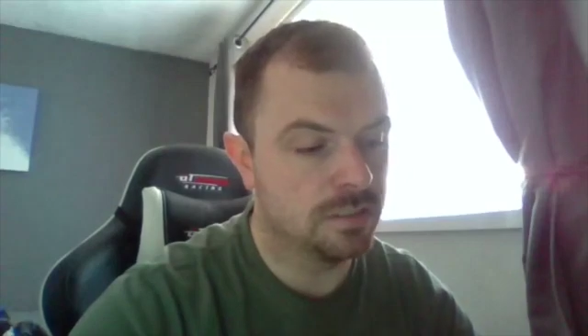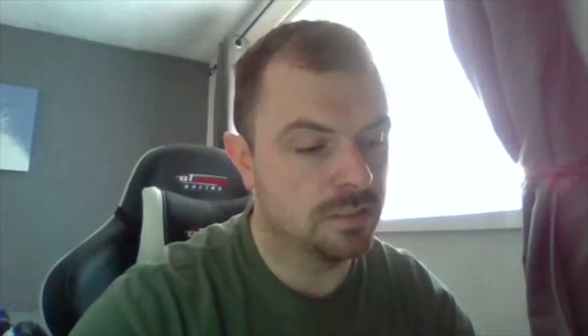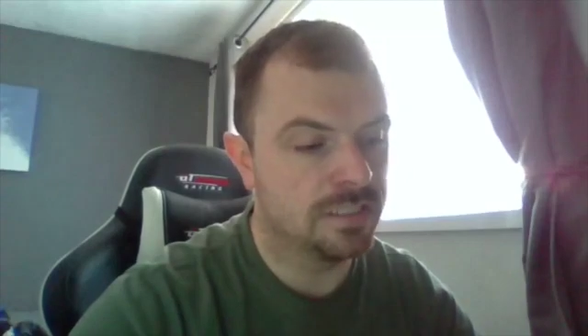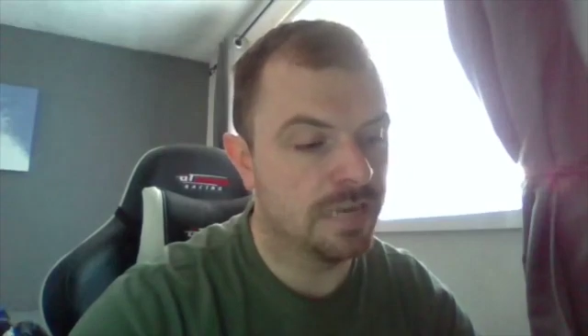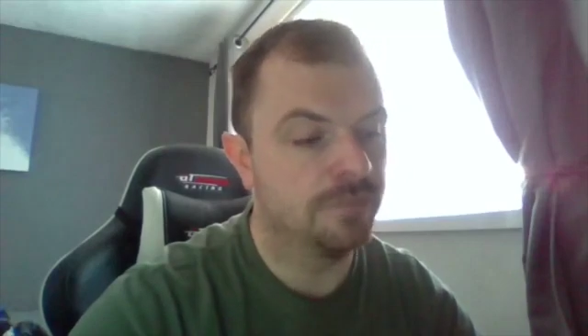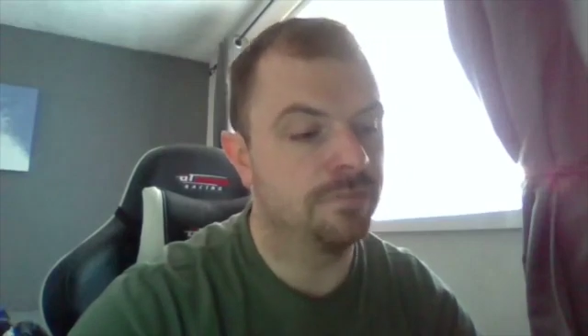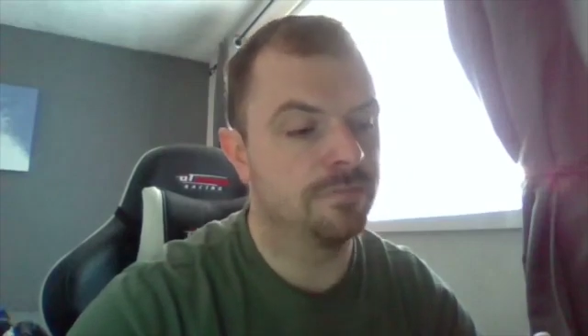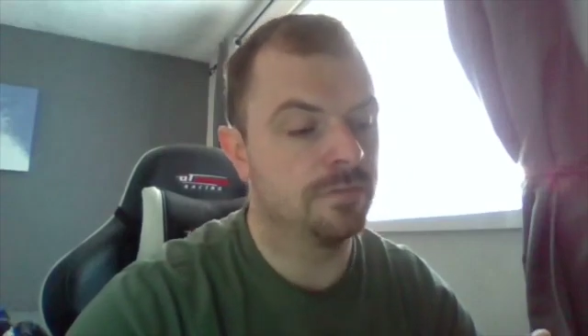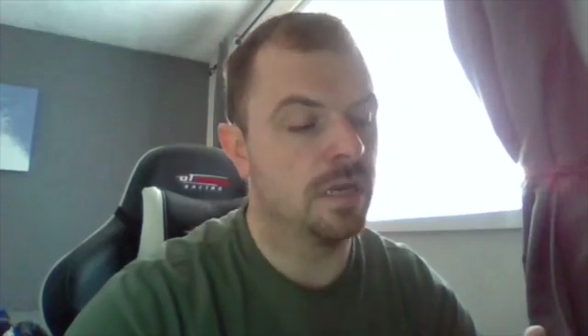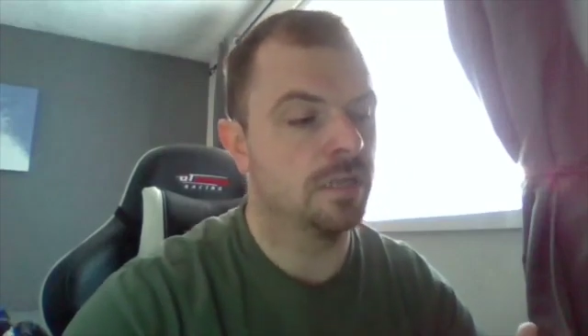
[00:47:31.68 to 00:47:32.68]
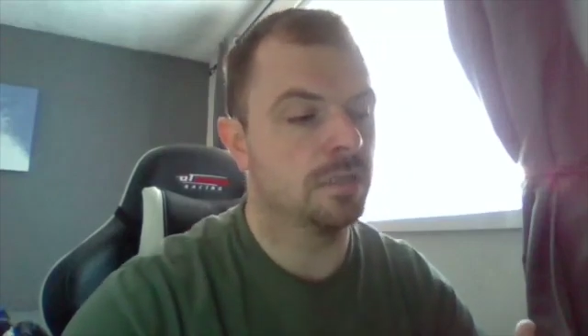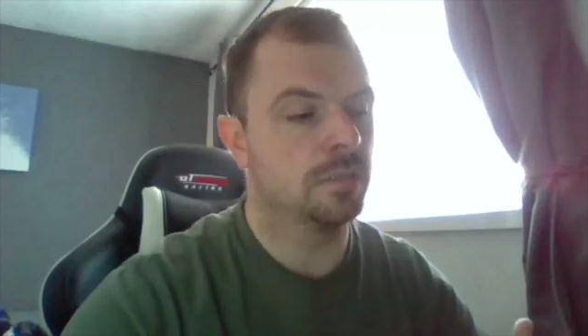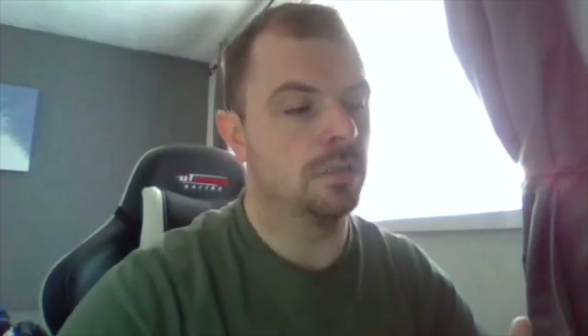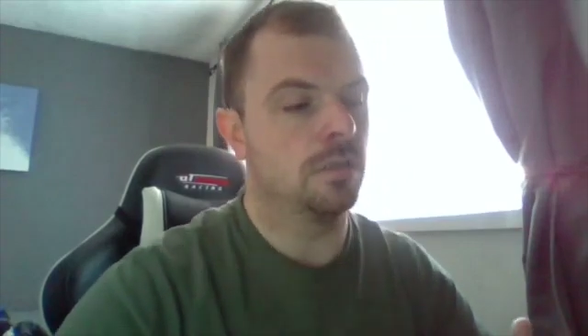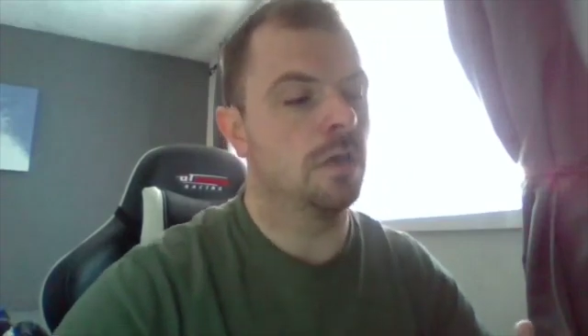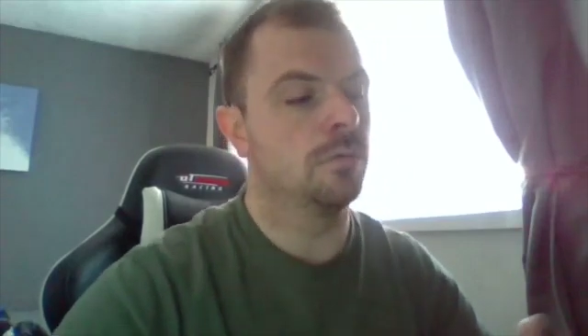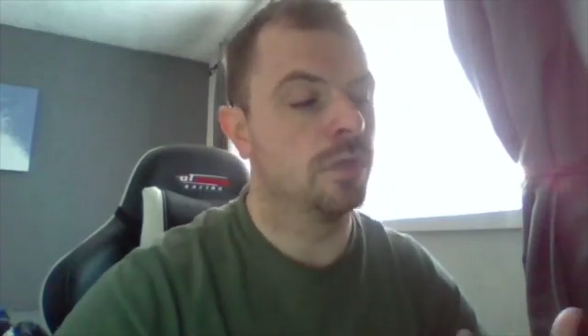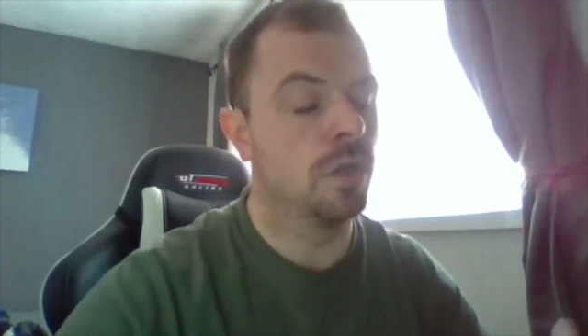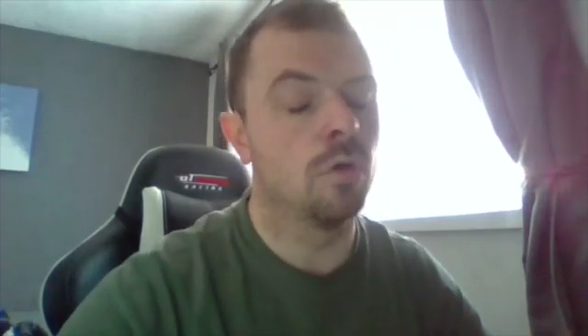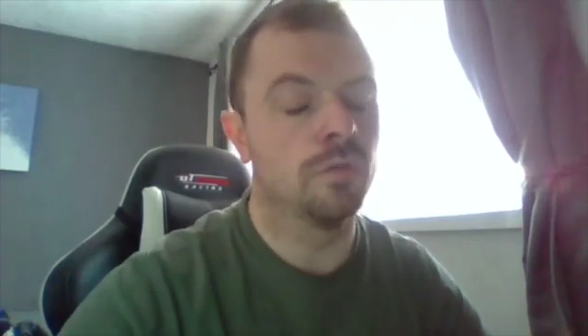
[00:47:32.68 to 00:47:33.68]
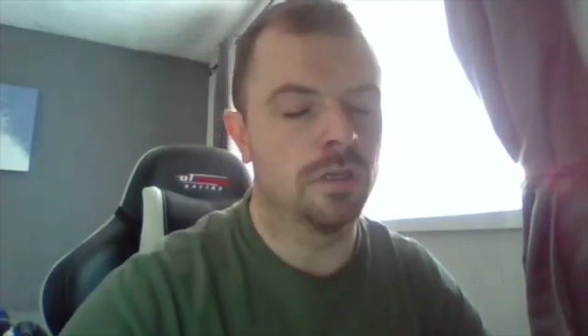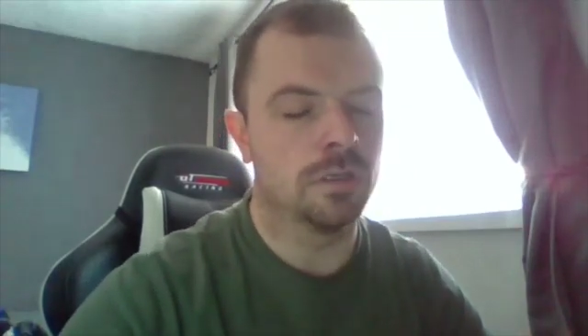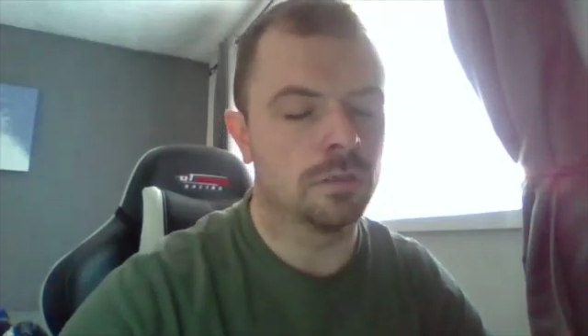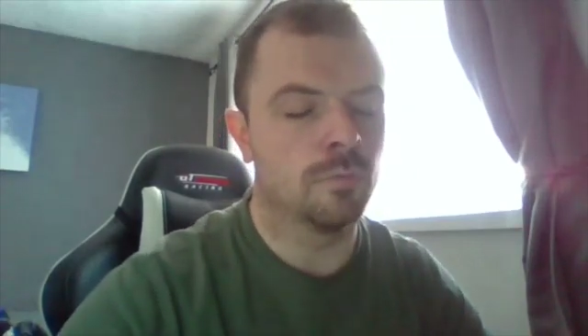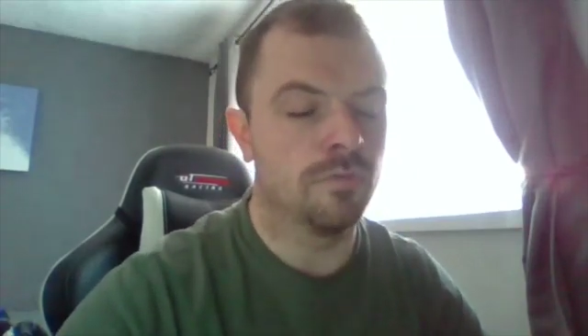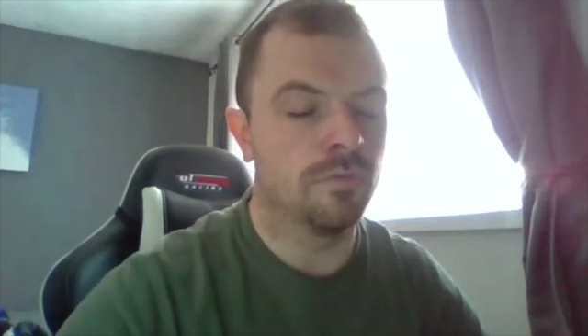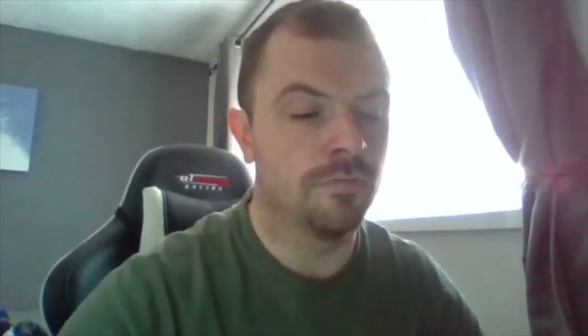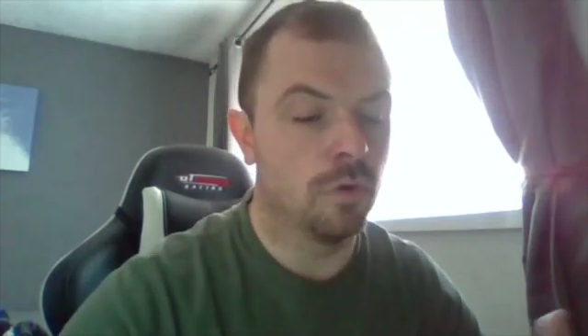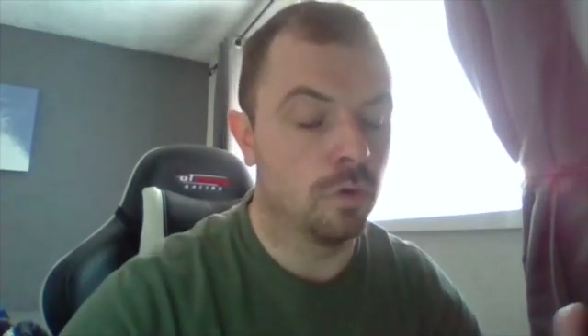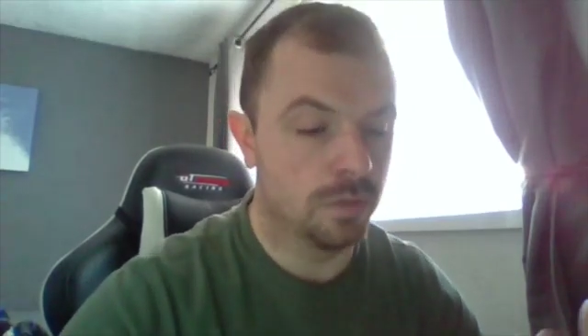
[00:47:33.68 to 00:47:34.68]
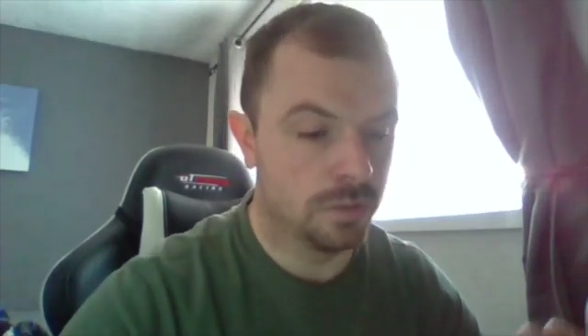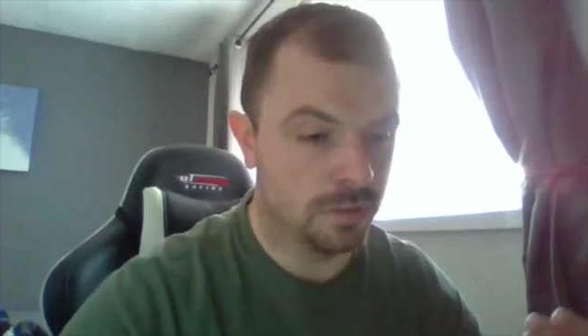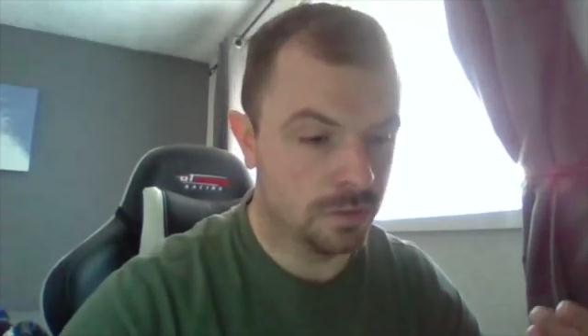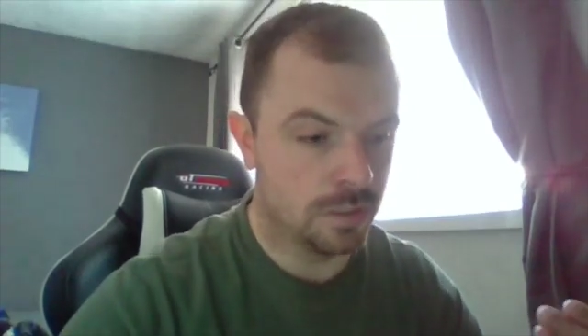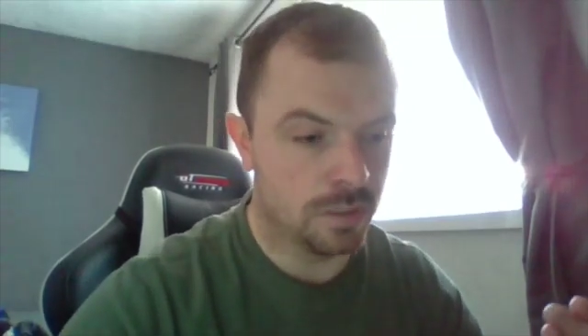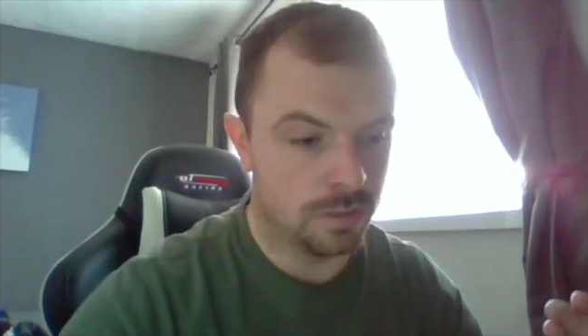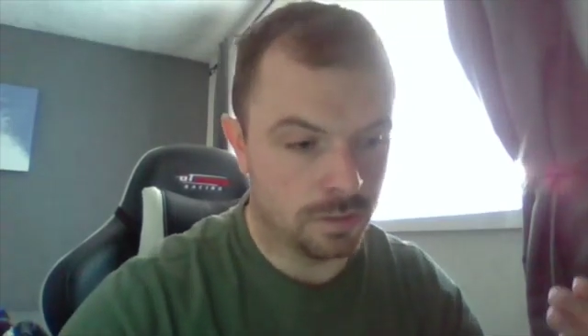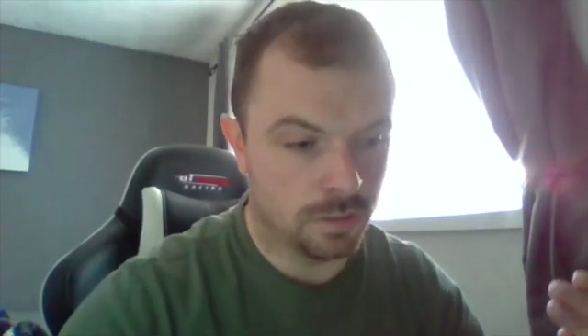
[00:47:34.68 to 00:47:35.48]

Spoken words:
safe, and I would know that moving forward that